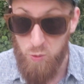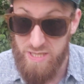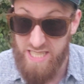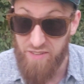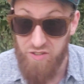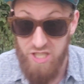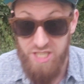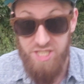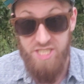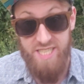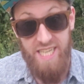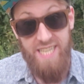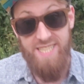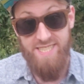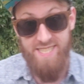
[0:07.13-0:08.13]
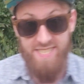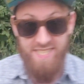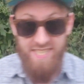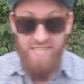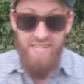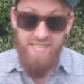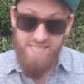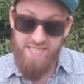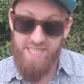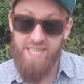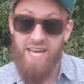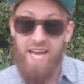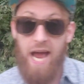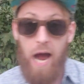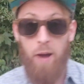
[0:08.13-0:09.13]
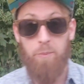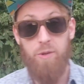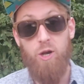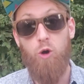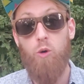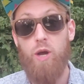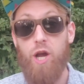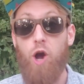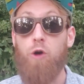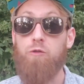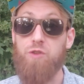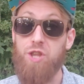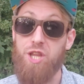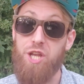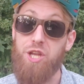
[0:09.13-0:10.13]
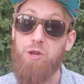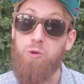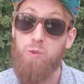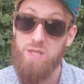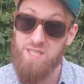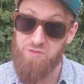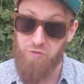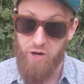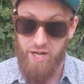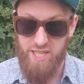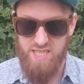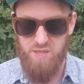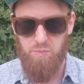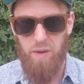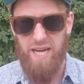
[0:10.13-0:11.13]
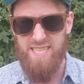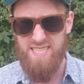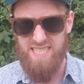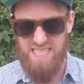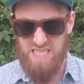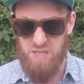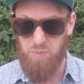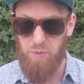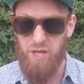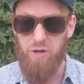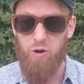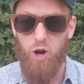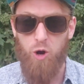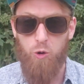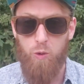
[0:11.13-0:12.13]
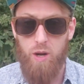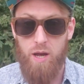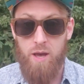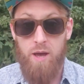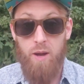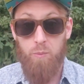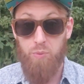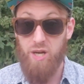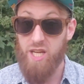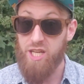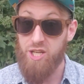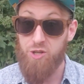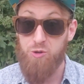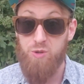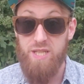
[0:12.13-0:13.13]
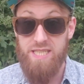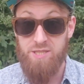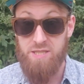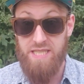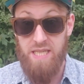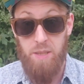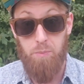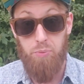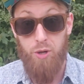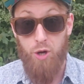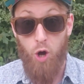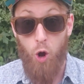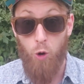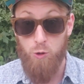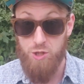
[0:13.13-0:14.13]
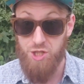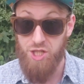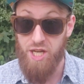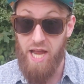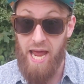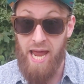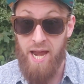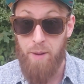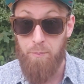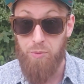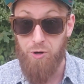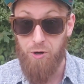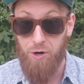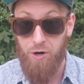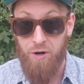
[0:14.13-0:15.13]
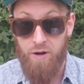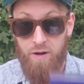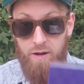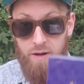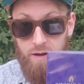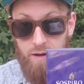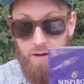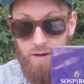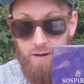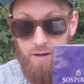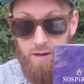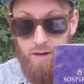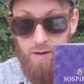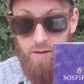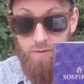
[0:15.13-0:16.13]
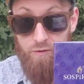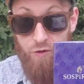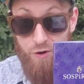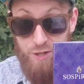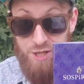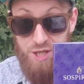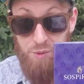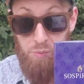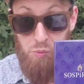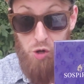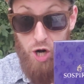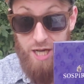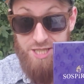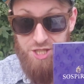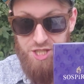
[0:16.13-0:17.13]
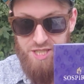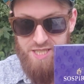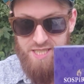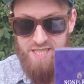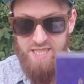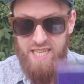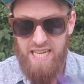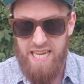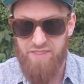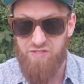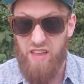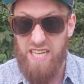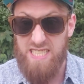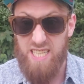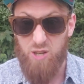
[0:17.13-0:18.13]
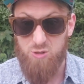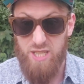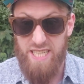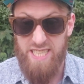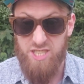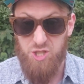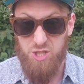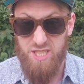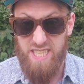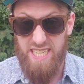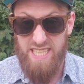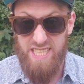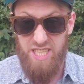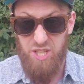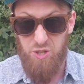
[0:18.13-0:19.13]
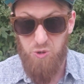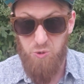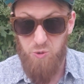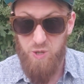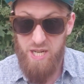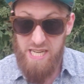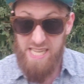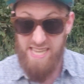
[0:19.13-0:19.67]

with Devilish Scents. Today I'm going over the newest fragrance by Sospiro, bringing you the Deep Ocean Amber. First impressions. If that sounds interesting to you,